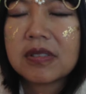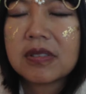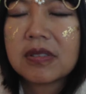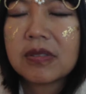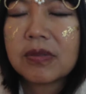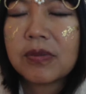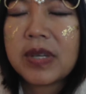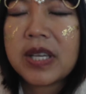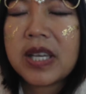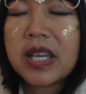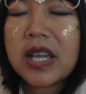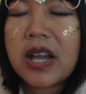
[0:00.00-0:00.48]

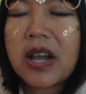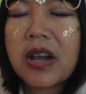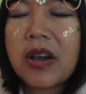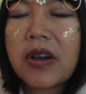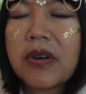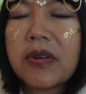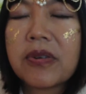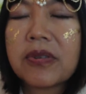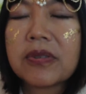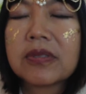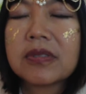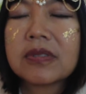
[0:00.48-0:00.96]
We go
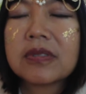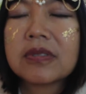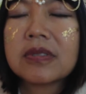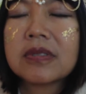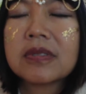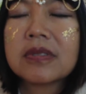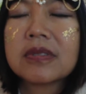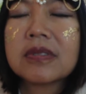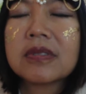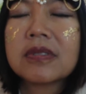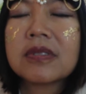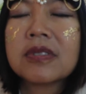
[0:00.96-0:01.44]

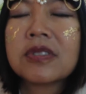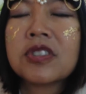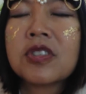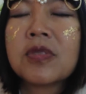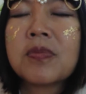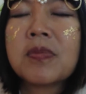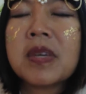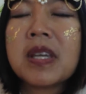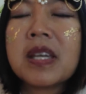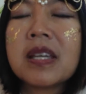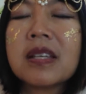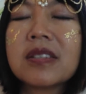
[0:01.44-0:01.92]
to
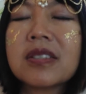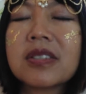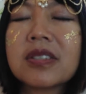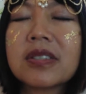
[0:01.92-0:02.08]
meet